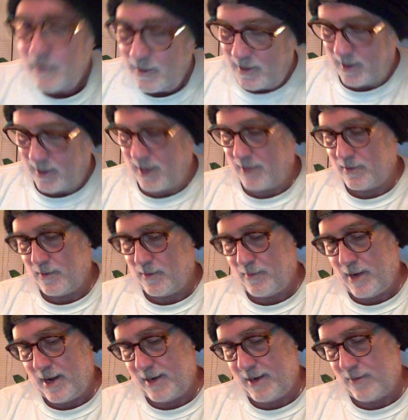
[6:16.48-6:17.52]
And the
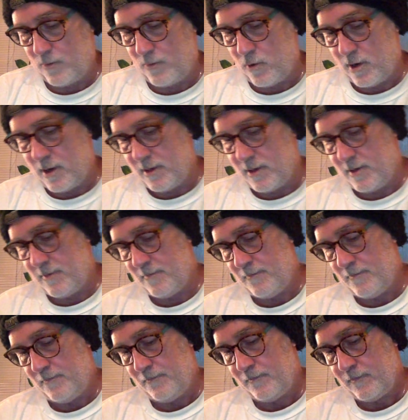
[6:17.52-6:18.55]
bottom one
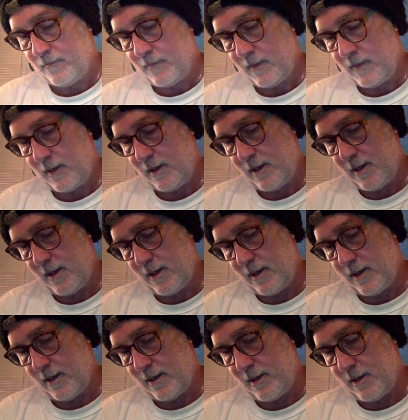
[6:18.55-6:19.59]

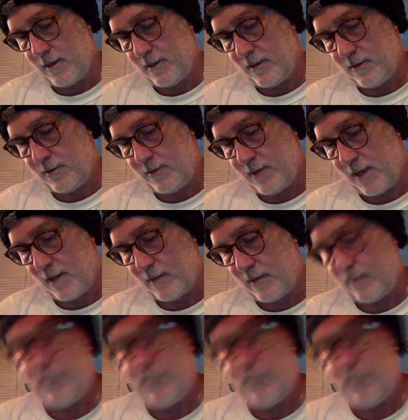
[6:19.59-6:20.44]
says